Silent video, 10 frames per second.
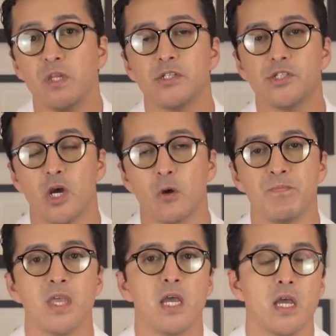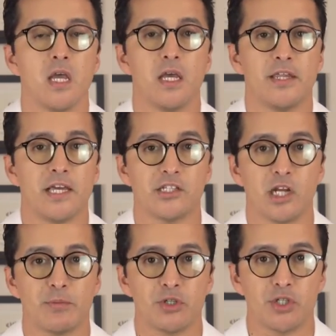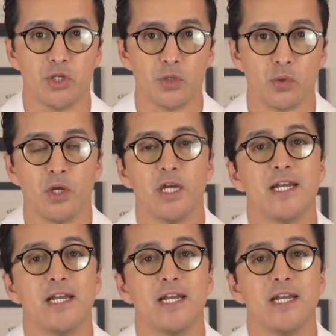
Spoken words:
So that's number two.